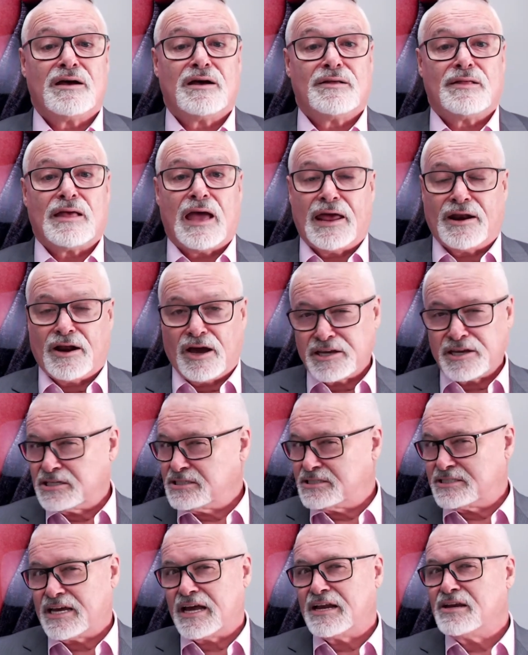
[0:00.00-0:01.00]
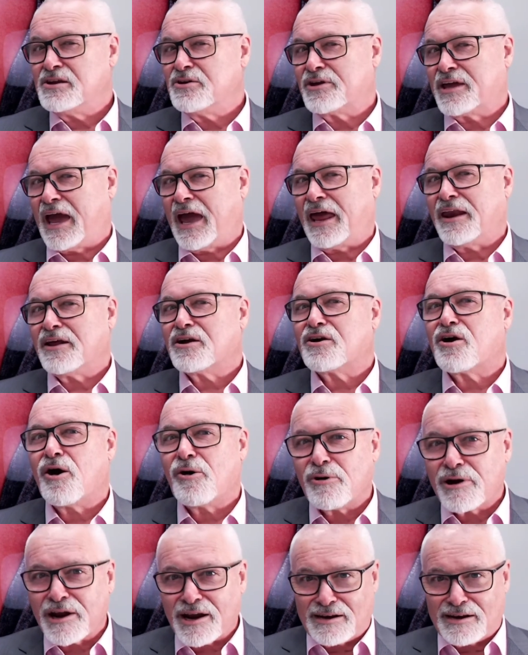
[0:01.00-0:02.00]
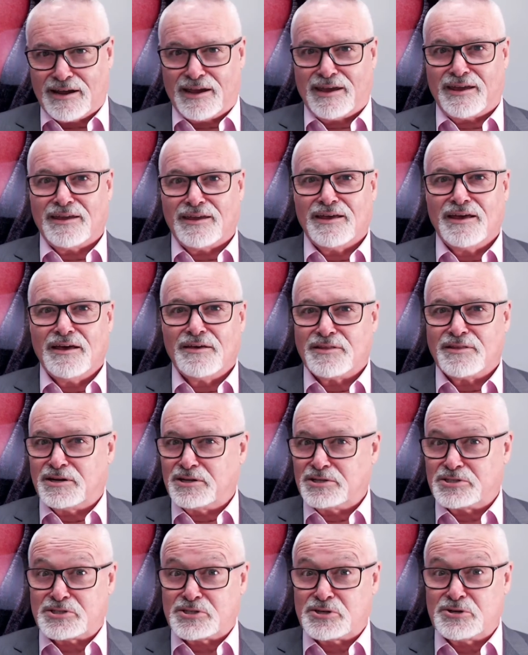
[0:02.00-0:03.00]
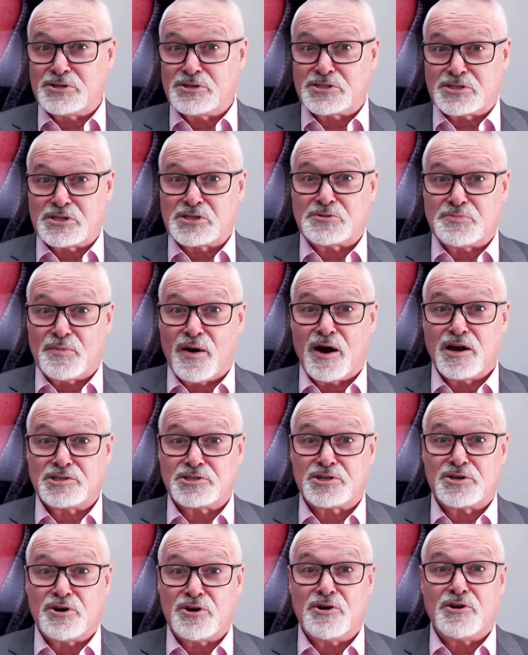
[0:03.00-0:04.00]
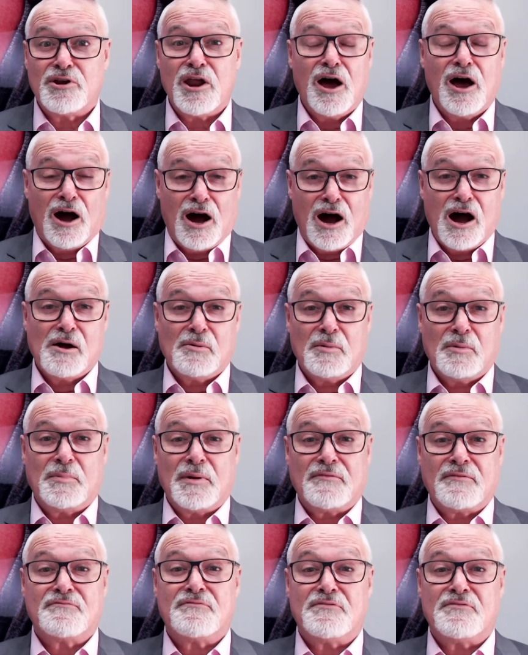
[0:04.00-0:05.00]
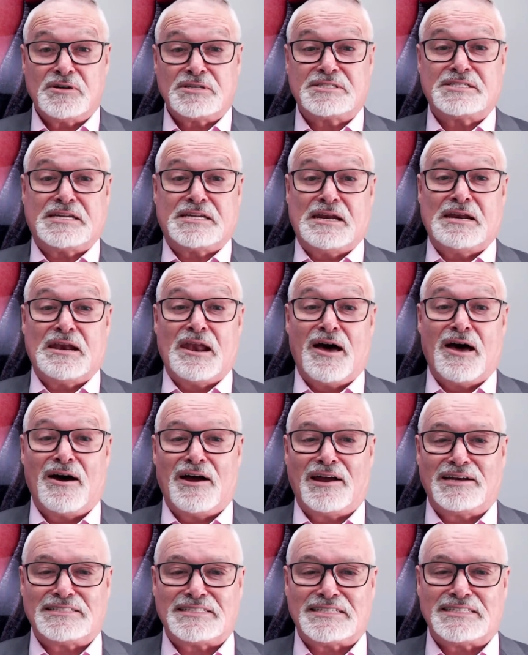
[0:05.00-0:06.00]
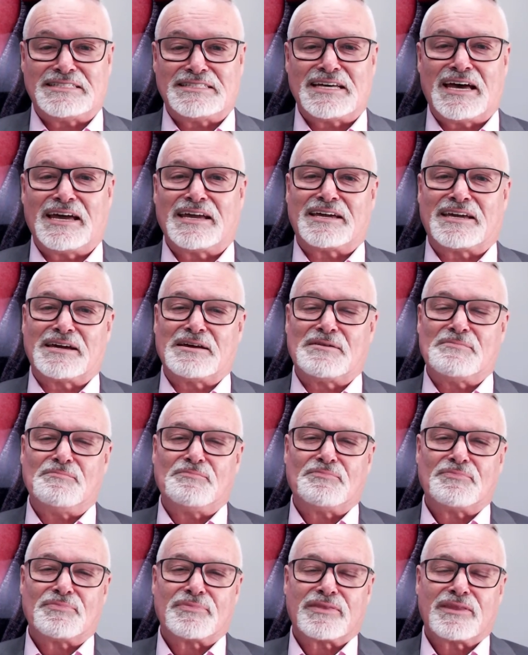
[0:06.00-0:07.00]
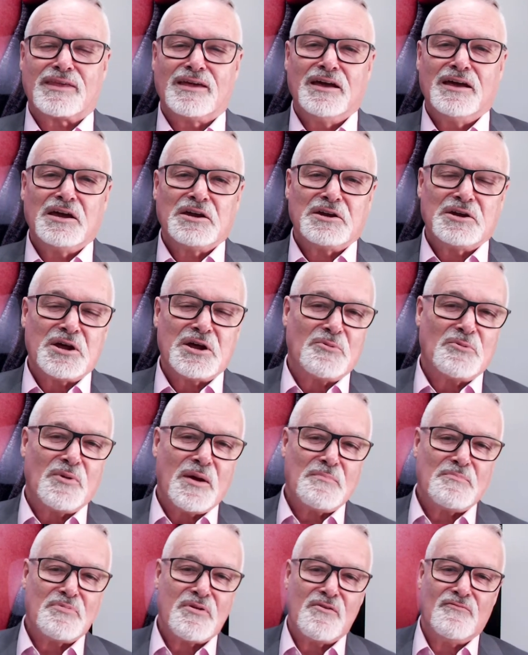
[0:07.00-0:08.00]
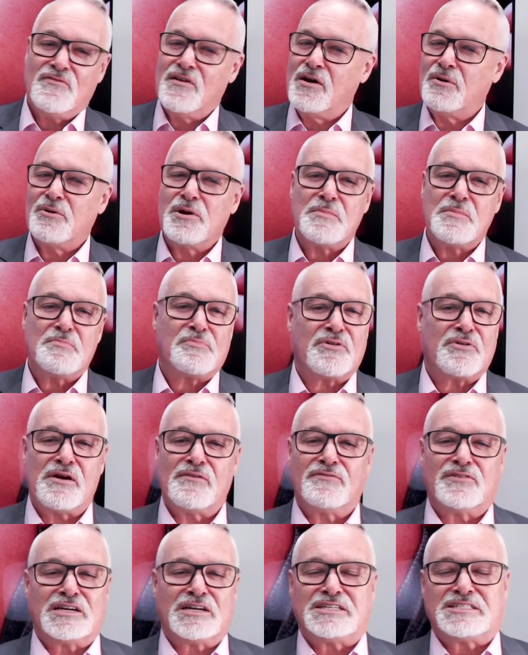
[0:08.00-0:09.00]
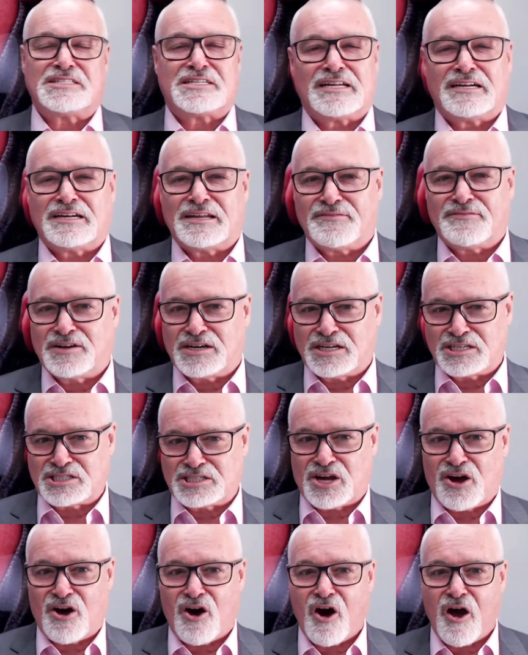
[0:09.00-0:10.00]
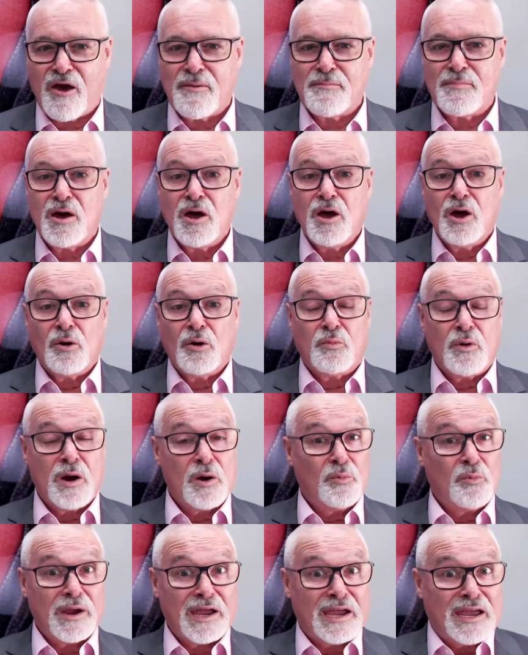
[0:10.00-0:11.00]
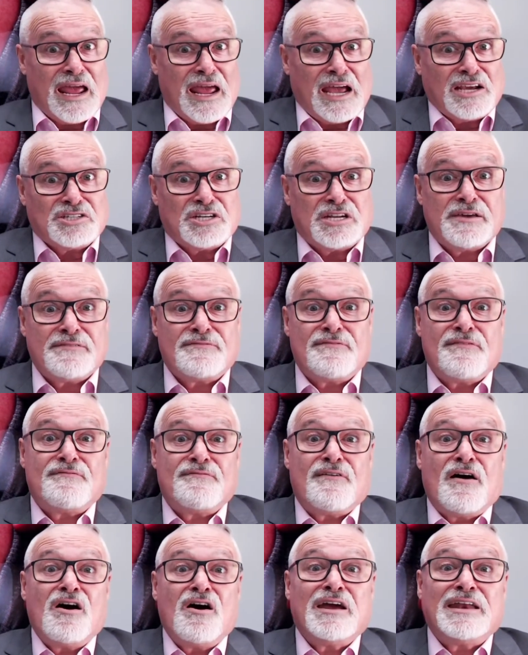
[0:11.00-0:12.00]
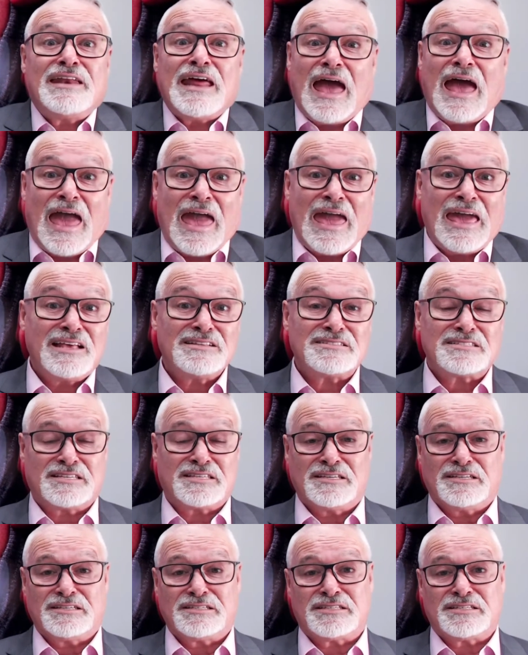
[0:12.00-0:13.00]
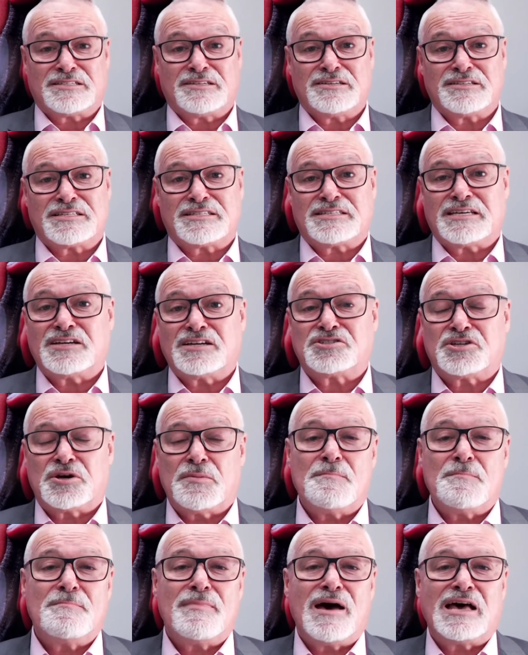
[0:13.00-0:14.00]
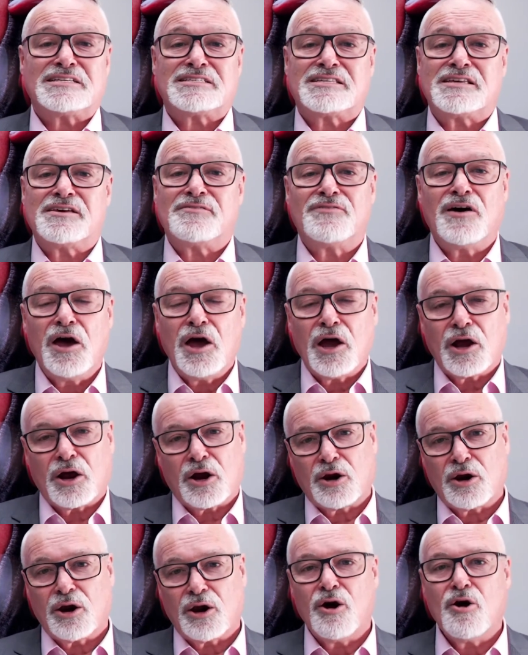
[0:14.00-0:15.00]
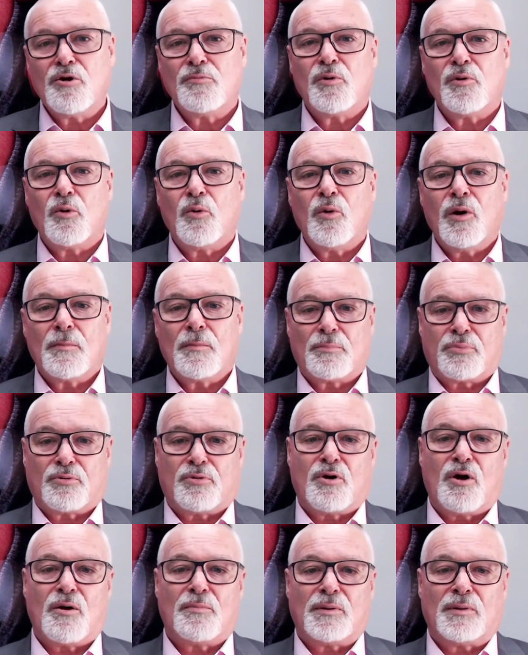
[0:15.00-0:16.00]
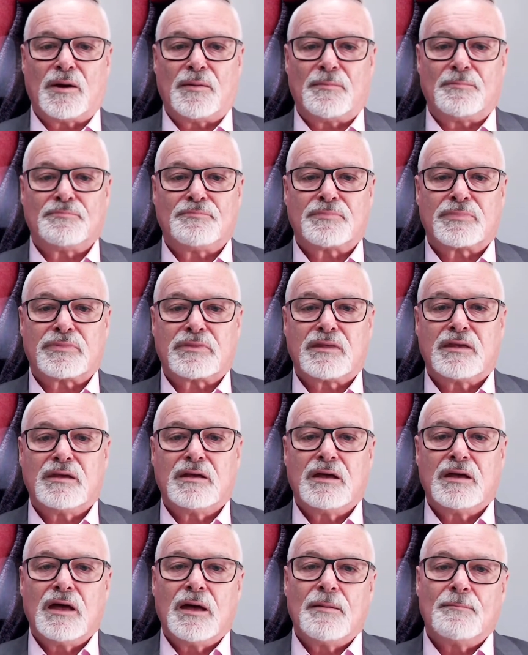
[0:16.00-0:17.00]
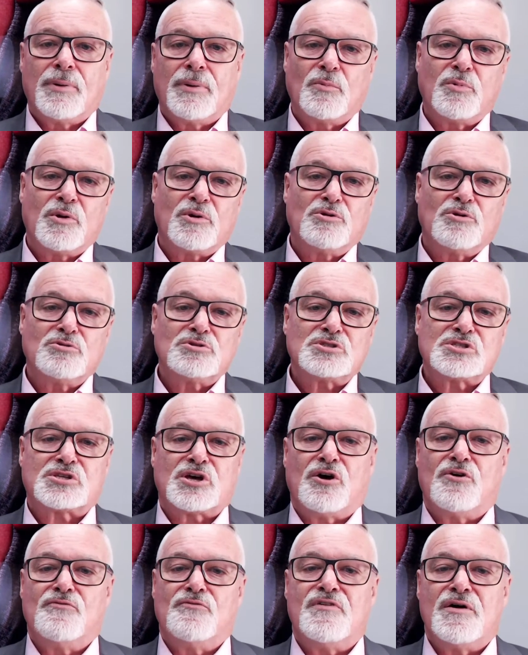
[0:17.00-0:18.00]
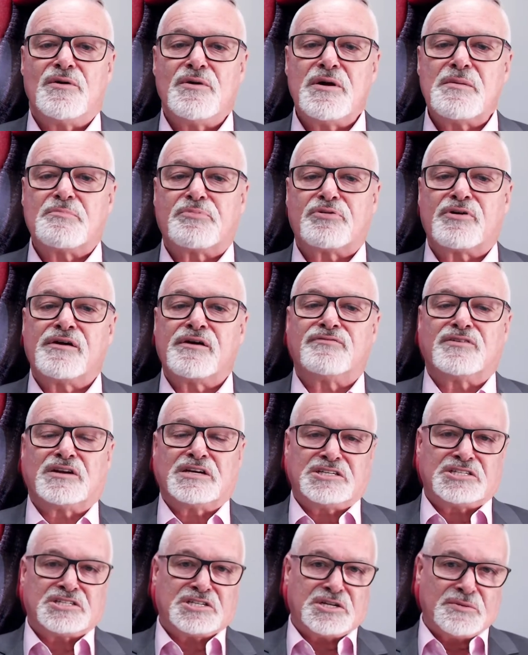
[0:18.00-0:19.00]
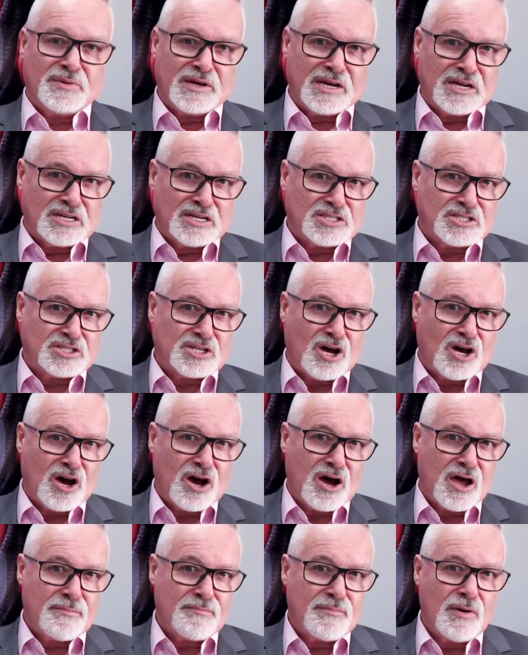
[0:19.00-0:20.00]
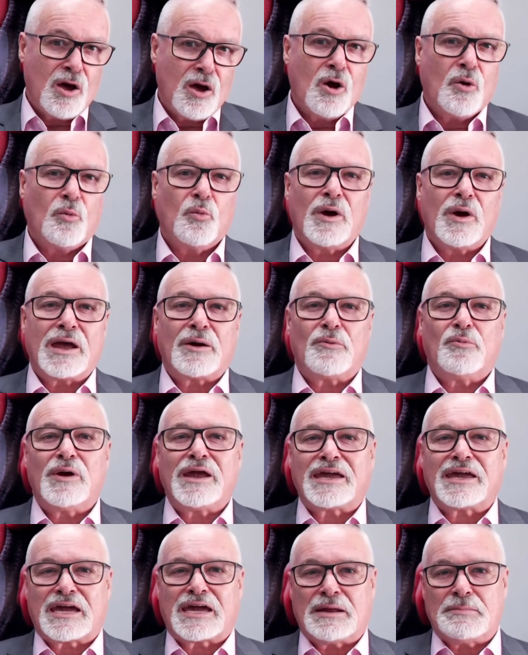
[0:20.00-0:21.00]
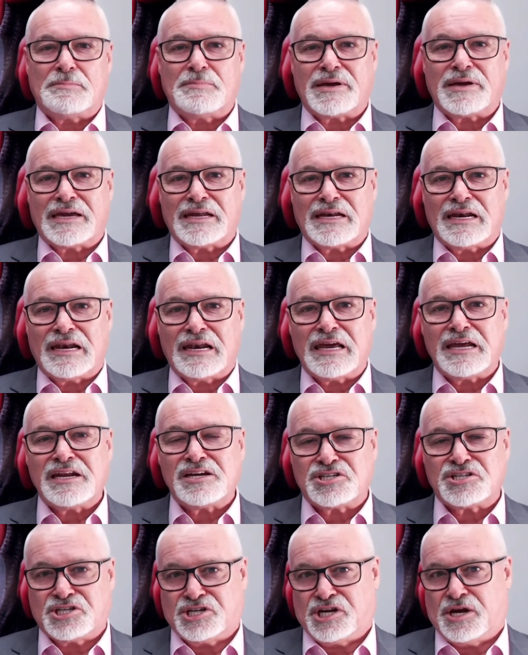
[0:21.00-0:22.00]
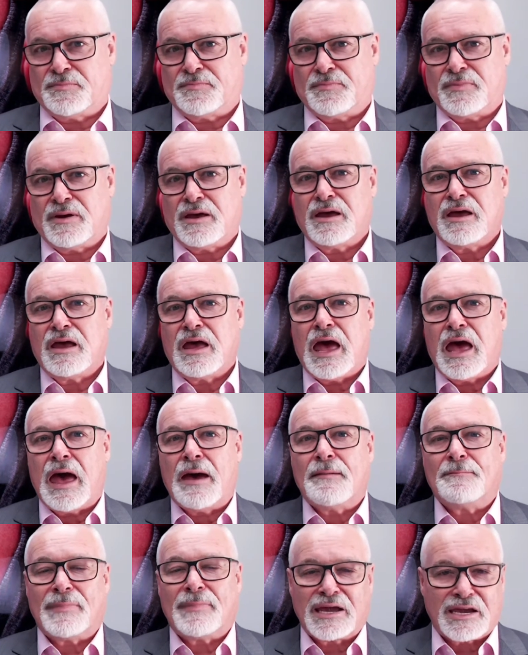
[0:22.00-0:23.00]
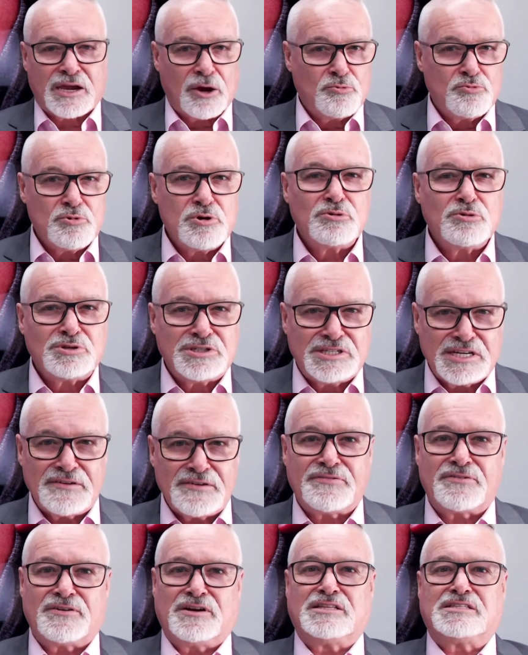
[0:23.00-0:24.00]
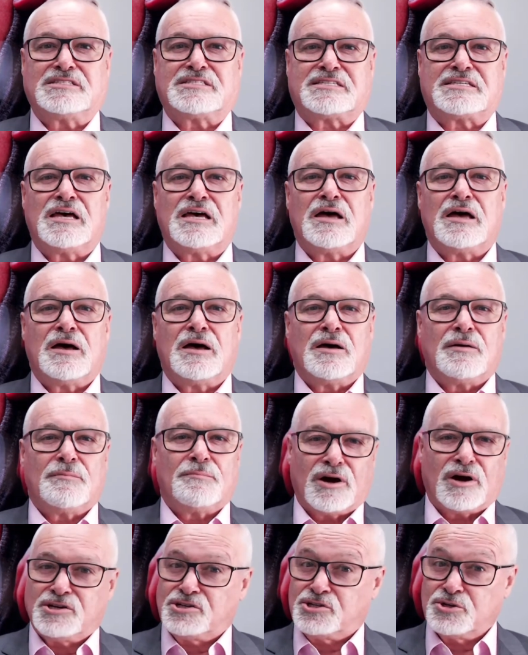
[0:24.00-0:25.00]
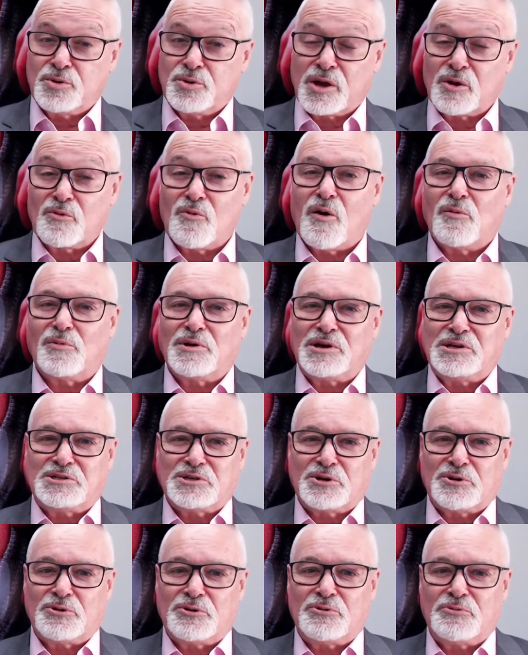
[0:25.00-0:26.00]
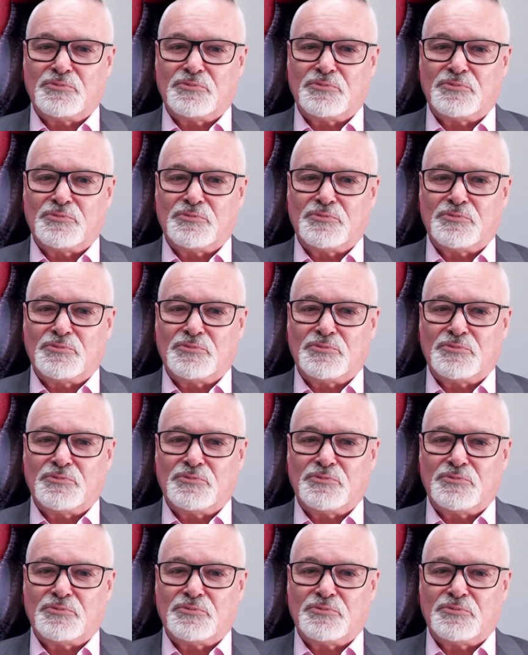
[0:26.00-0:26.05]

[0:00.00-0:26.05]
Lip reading: And I can tell you categorically that as soon as it's my turn, I will be first in line to take it. You know, we're very privileged to live in a time where we can actually find answers to such a massive global problem. But we're also very privileged to be in a time where we can be in leadership and make a real difference by doing what we do.